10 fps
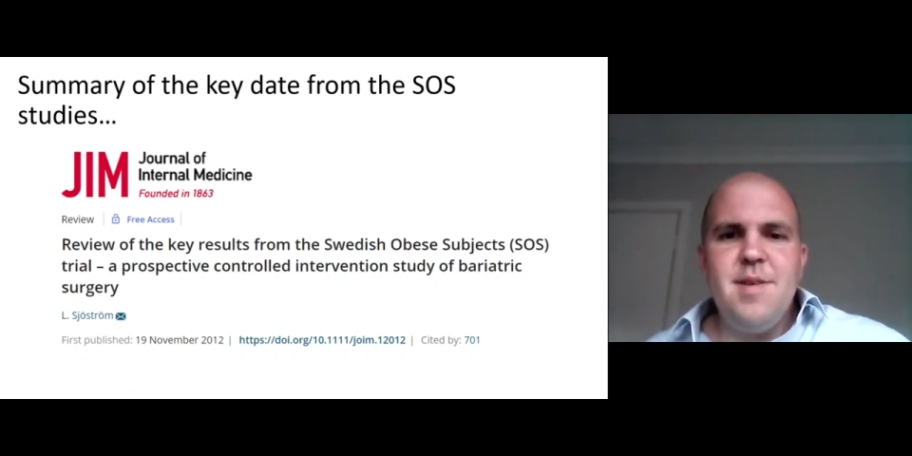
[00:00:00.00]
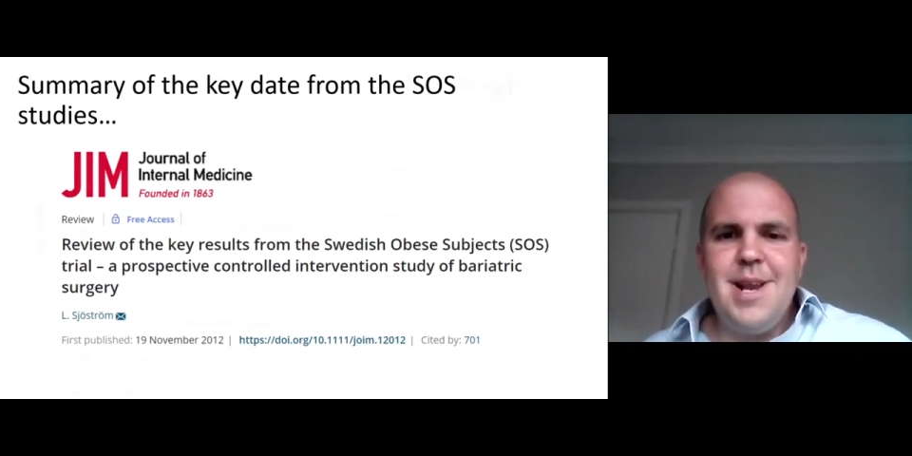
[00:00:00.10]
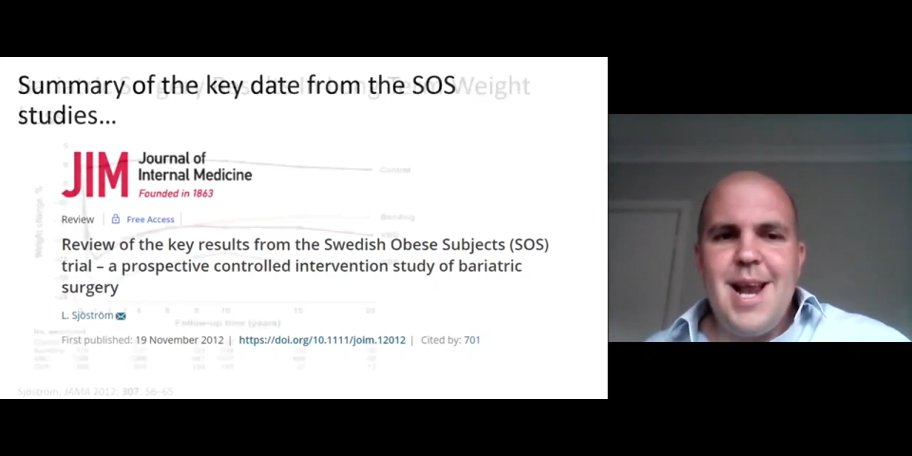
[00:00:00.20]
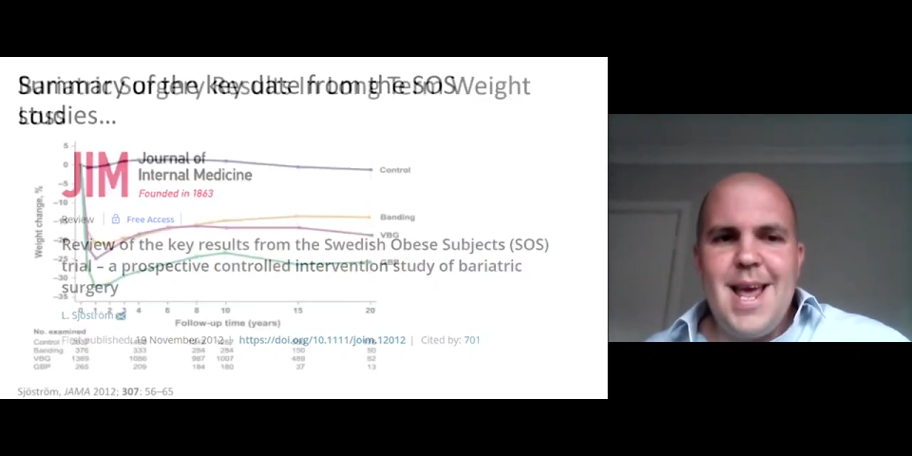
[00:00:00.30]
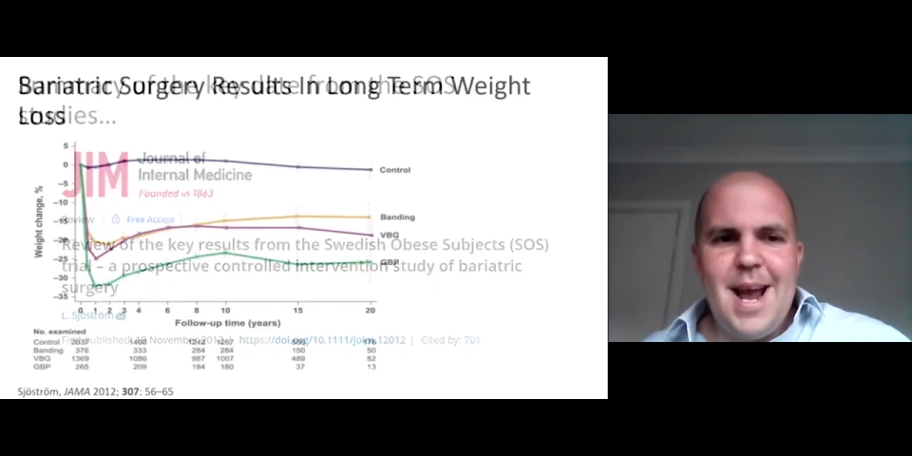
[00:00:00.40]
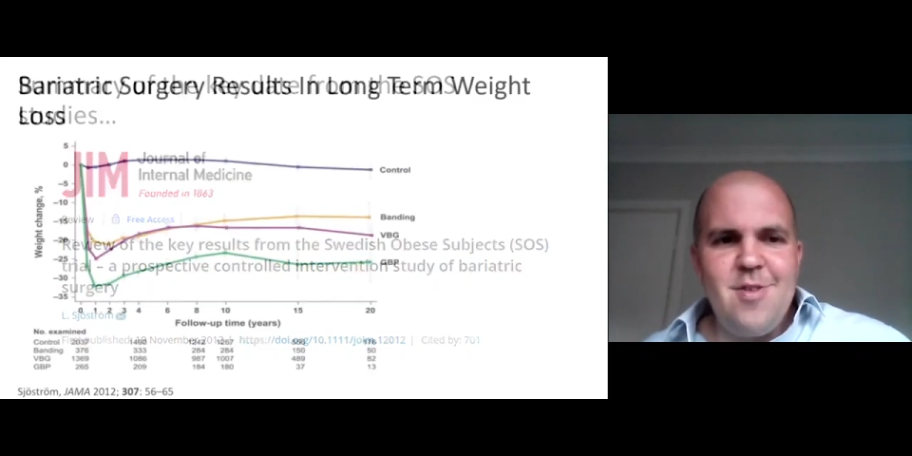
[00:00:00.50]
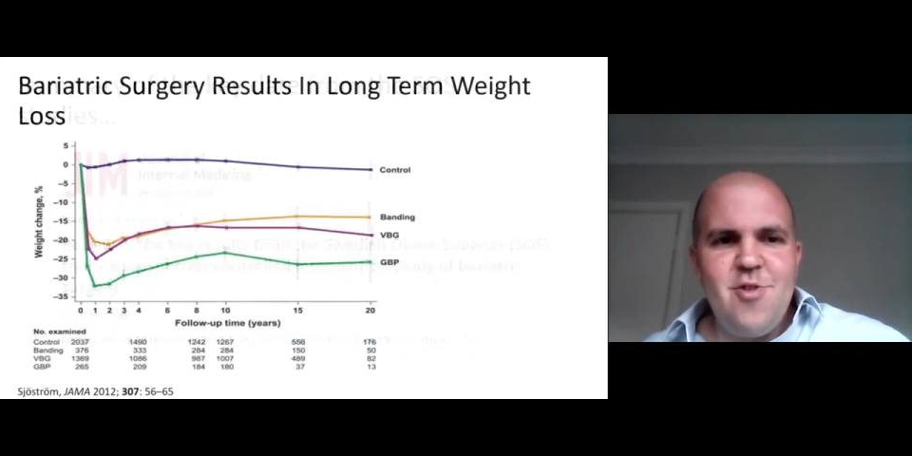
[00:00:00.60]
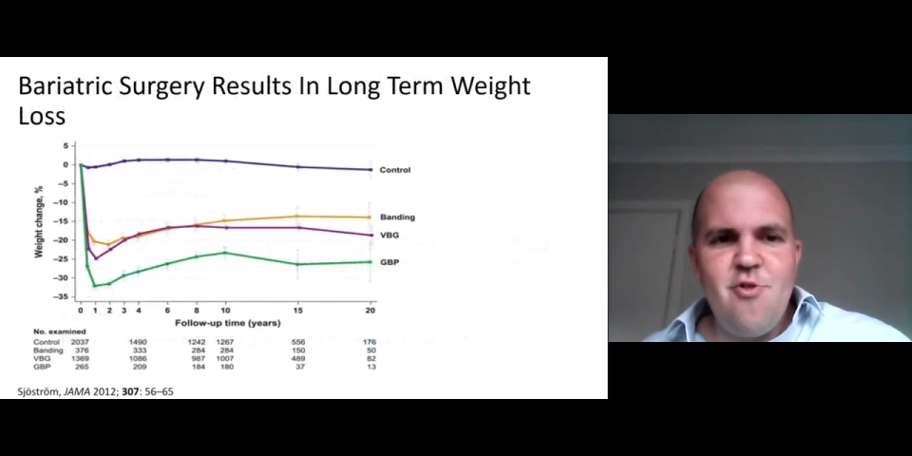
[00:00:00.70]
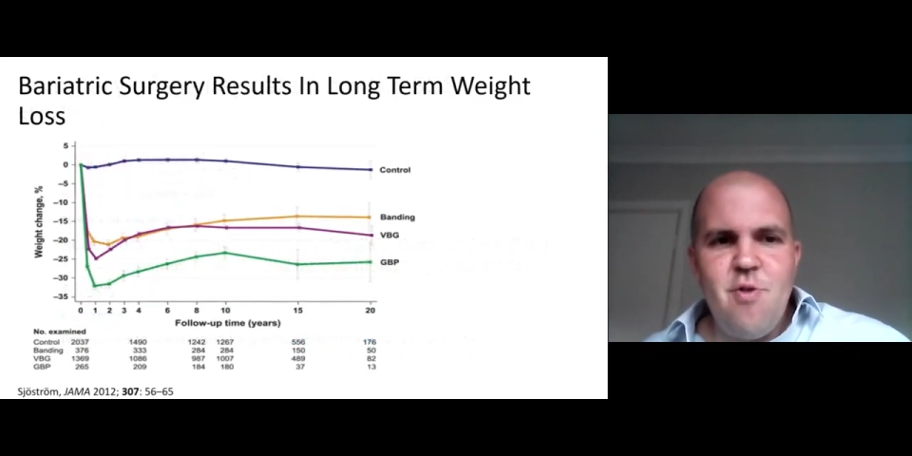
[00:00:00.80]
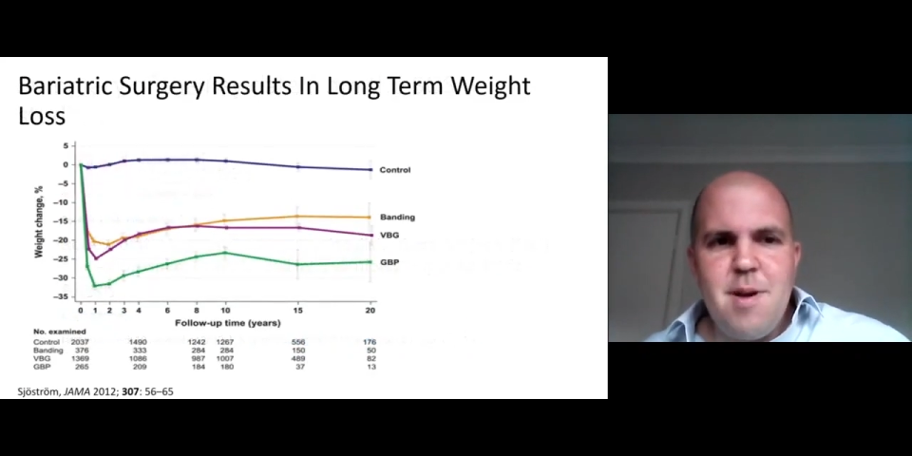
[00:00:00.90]
It's clearly
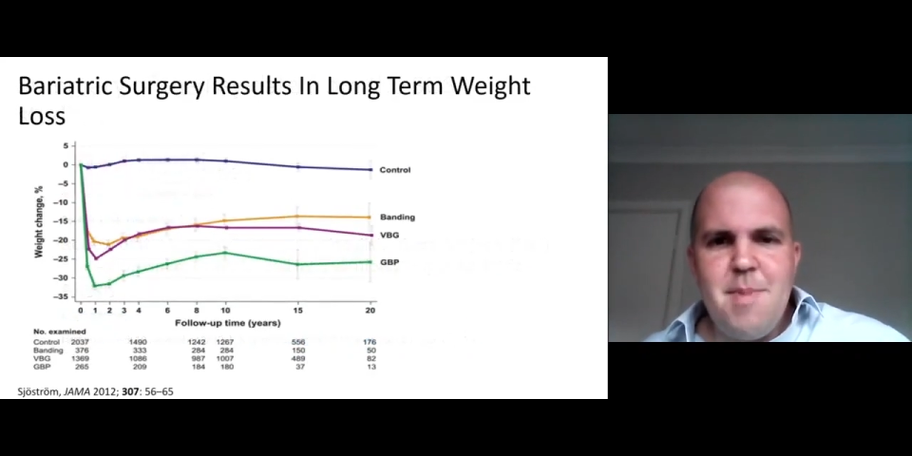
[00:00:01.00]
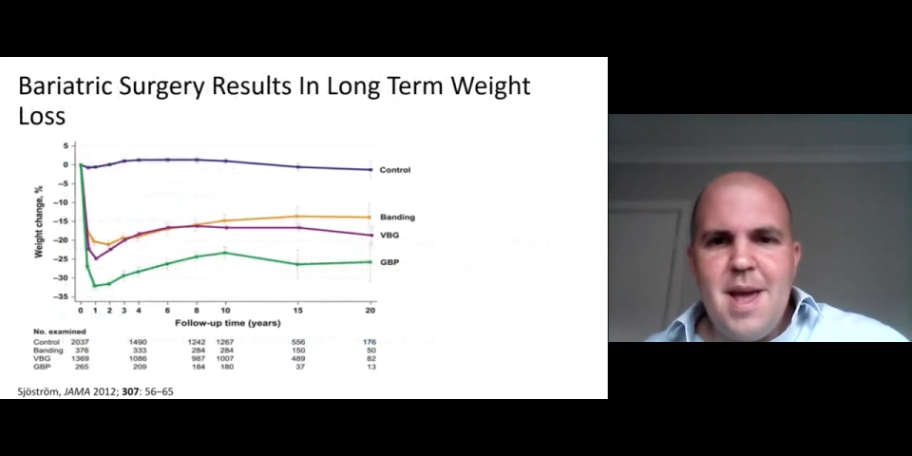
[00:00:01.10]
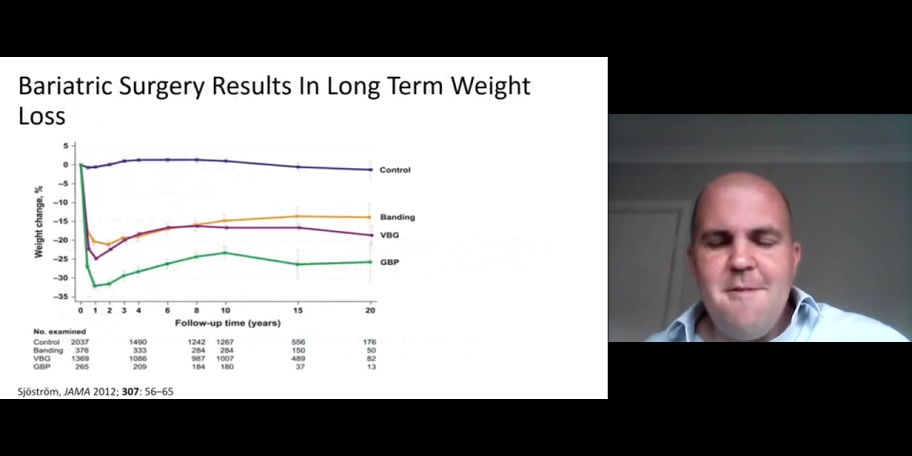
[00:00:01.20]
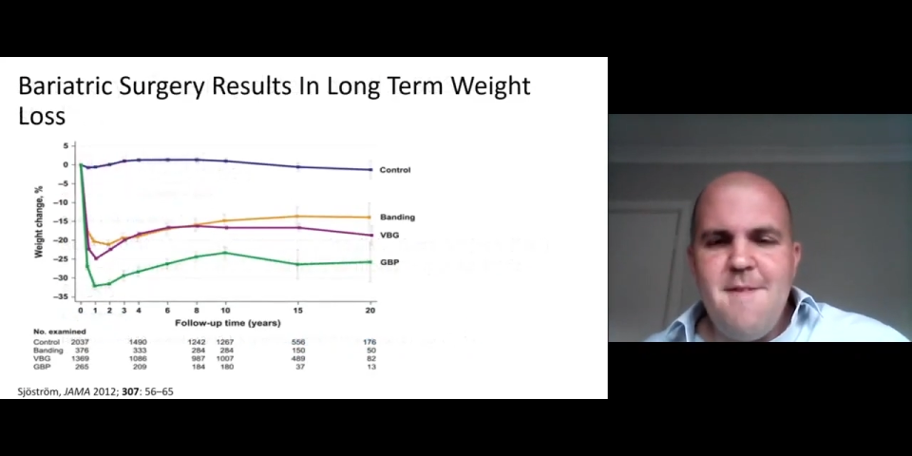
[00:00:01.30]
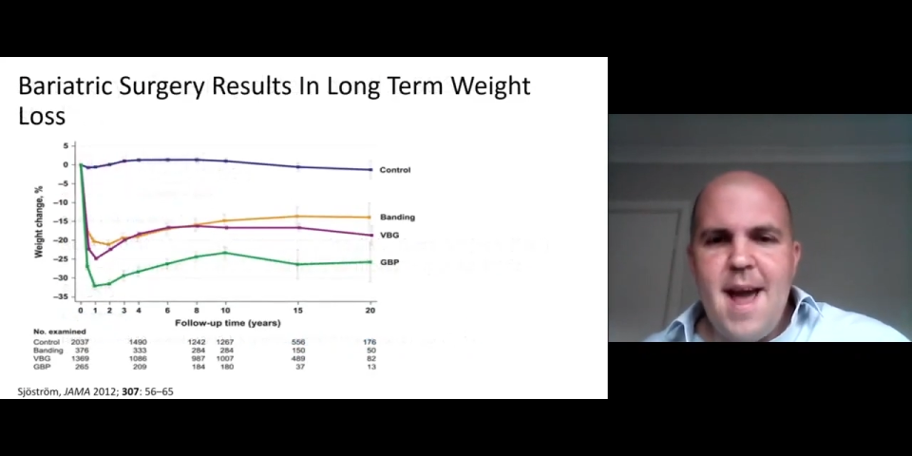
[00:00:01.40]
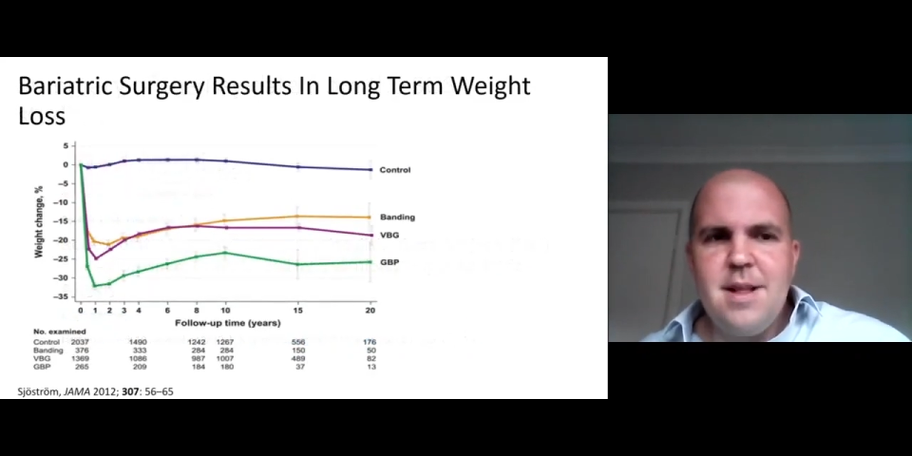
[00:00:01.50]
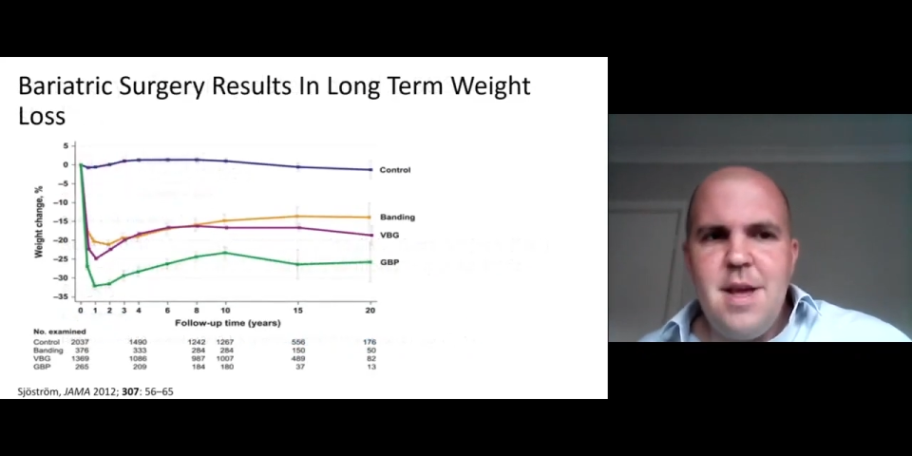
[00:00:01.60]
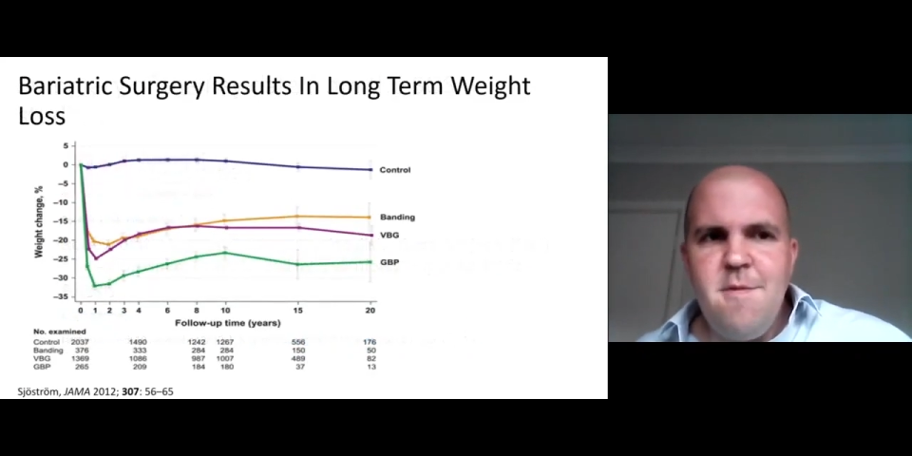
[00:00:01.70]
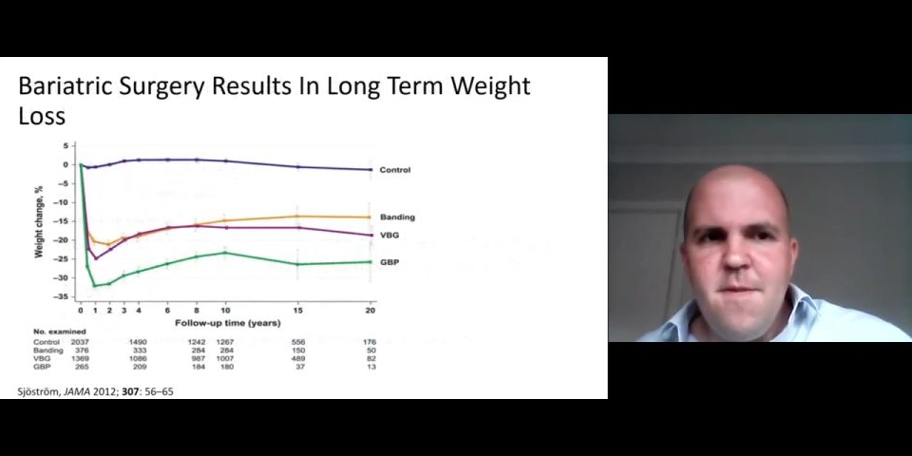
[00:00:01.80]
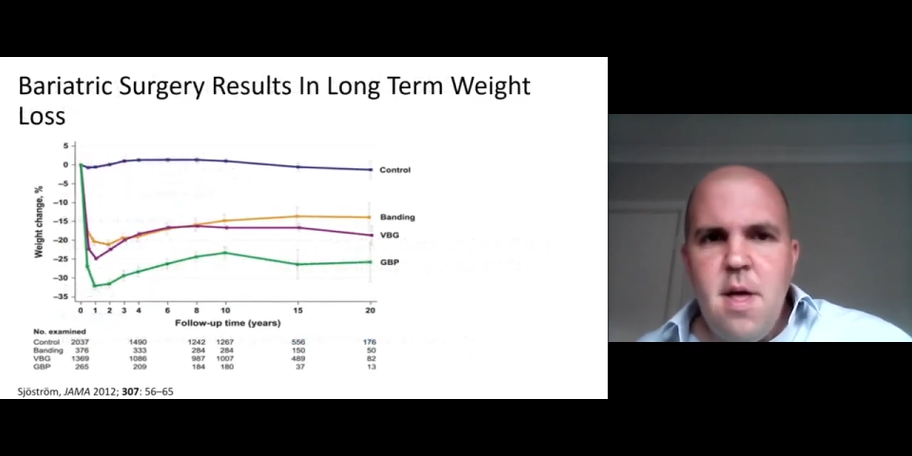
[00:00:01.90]
extremely
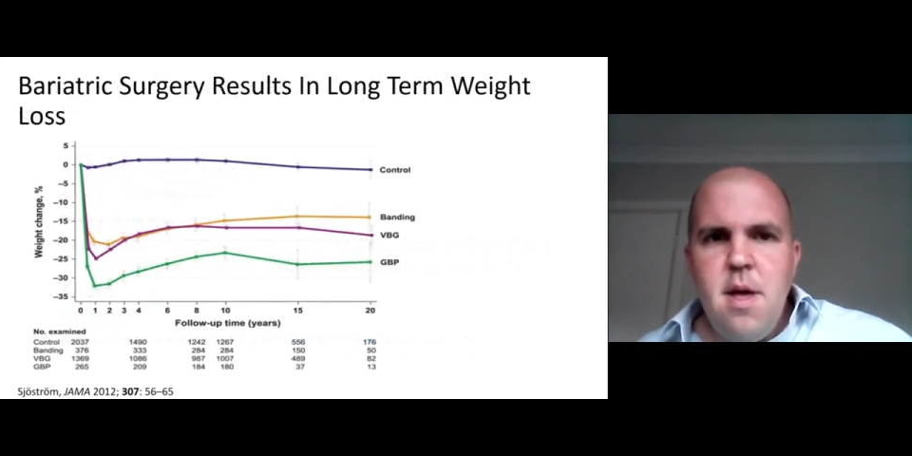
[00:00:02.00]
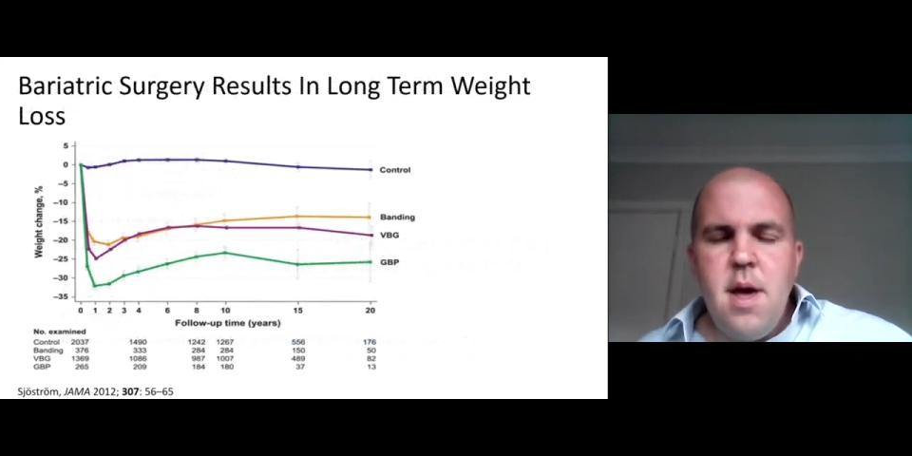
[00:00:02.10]
effective